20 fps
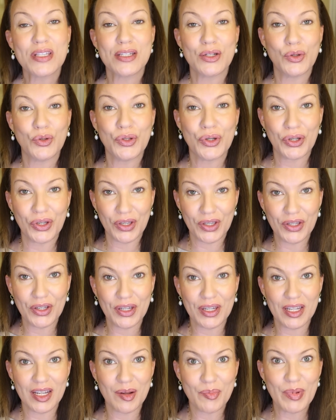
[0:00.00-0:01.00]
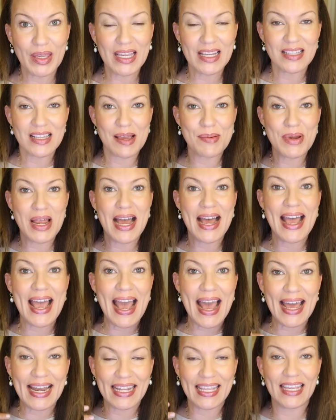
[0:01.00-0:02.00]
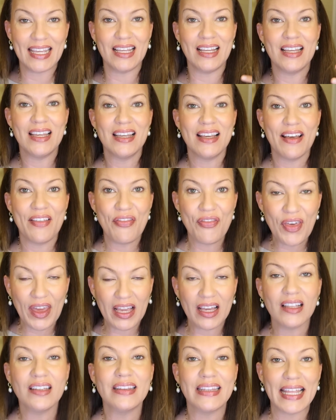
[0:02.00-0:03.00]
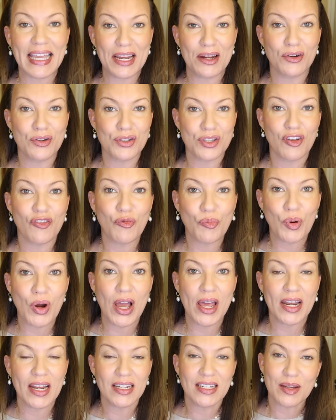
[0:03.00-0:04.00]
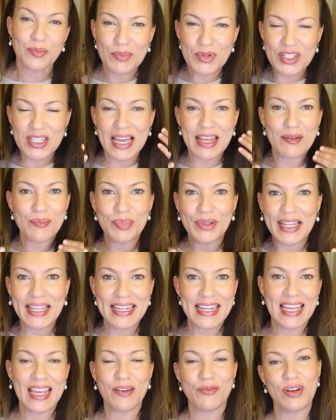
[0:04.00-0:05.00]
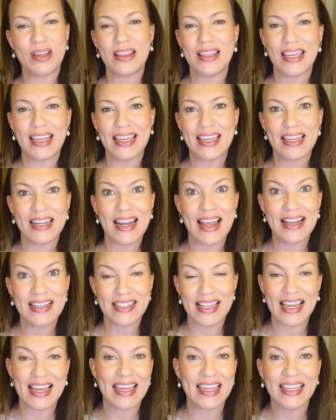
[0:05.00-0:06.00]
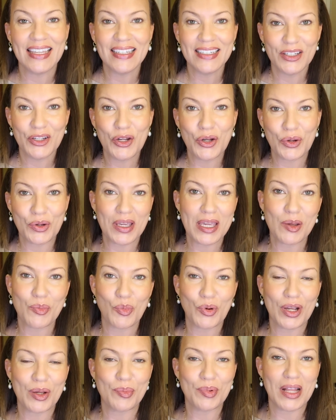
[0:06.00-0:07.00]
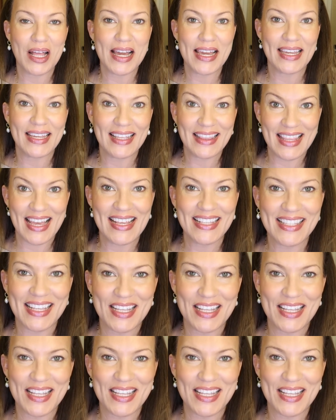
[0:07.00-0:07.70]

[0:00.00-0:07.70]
still look good because I'm not adding thick layers of product. I'm just kind of blending everything in as I, you know, keep reapplying that